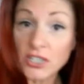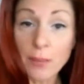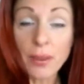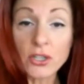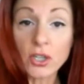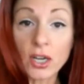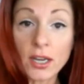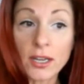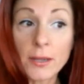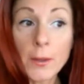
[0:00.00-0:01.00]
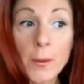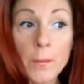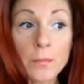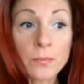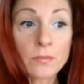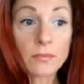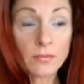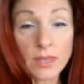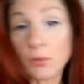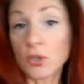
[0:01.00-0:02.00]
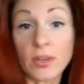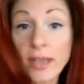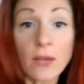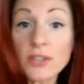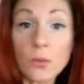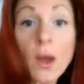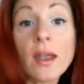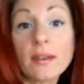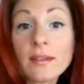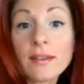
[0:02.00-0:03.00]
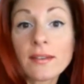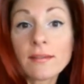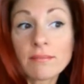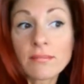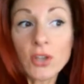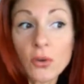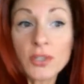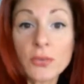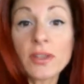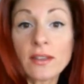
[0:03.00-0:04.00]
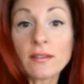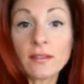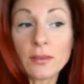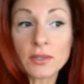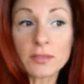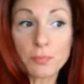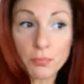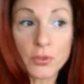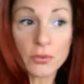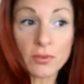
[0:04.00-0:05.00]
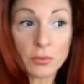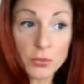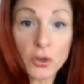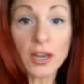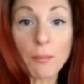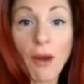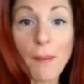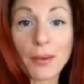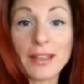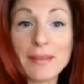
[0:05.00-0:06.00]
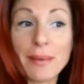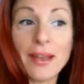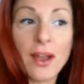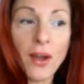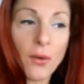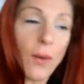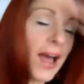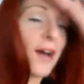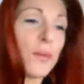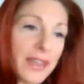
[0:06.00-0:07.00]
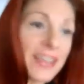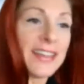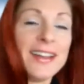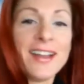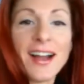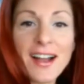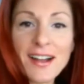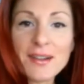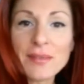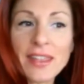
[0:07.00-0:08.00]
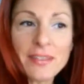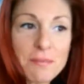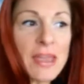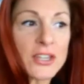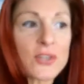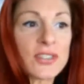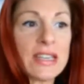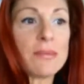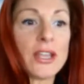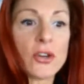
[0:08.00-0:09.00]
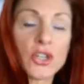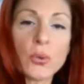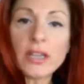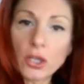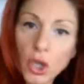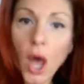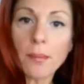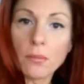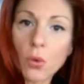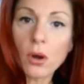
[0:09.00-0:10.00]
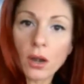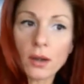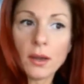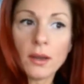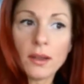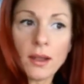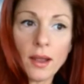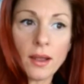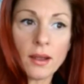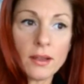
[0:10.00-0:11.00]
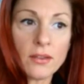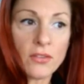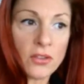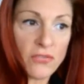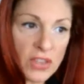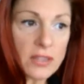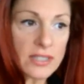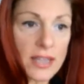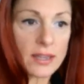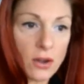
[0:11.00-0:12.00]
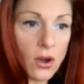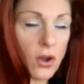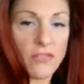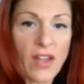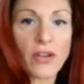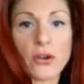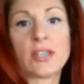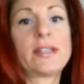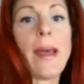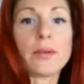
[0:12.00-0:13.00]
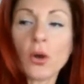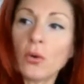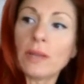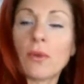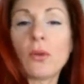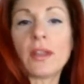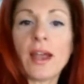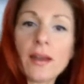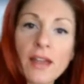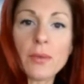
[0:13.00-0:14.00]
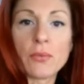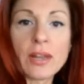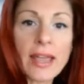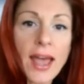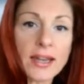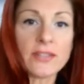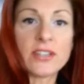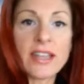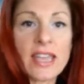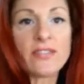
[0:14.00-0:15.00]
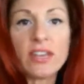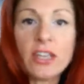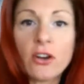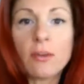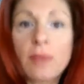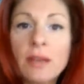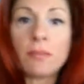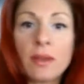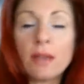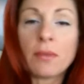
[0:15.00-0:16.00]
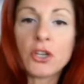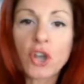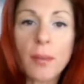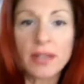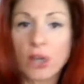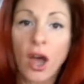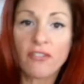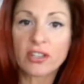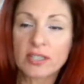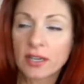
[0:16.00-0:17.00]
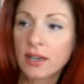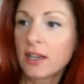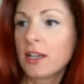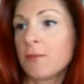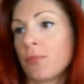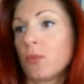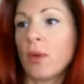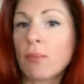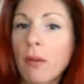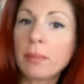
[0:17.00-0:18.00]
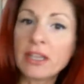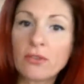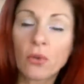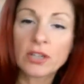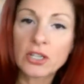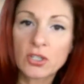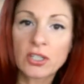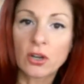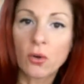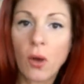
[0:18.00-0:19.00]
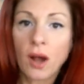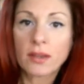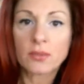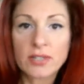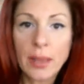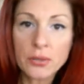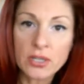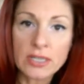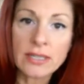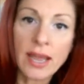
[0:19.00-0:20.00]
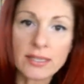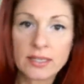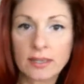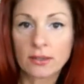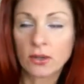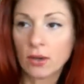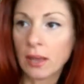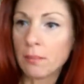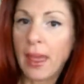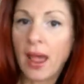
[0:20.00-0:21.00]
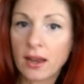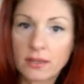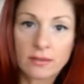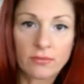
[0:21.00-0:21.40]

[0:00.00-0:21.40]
step I took, it was only counting 1. So it was working properly, but wowee, it makes you seem like you're doing a lot more. It feels like, oh, 500 steps, holy moly, I've been really active today, even here in my job at the office, when probably you've only just, walked to the receptionist's desk and back